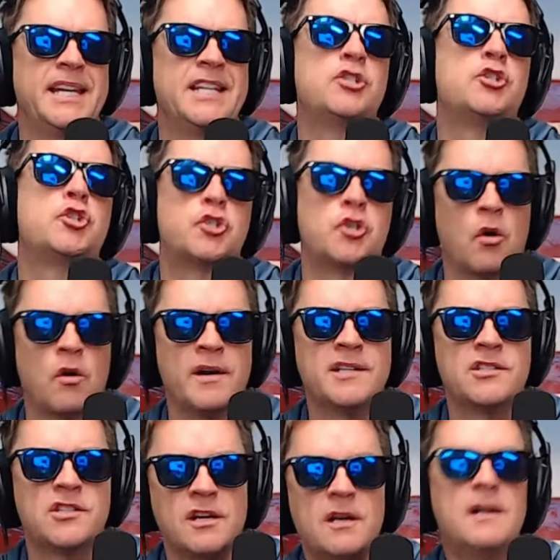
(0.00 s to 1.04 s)
me
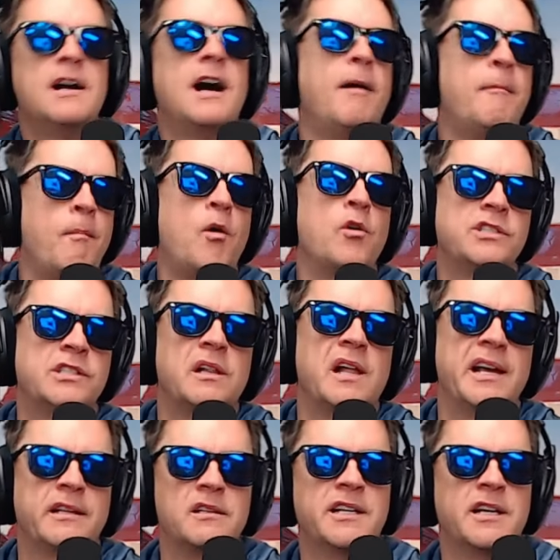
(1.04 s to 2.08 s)
insurance, I'm
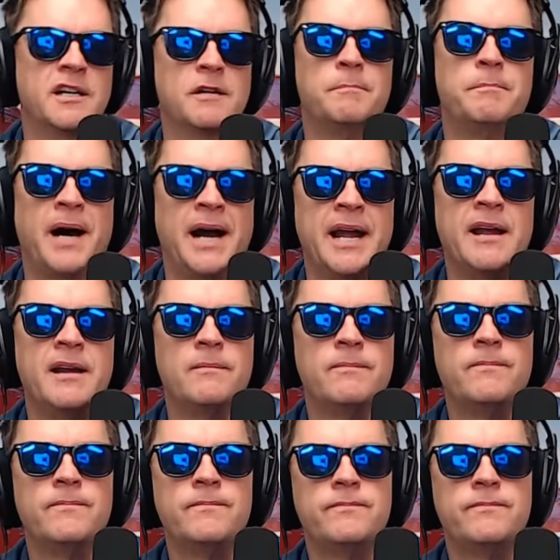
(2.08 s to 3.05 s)
most likely going to buy it.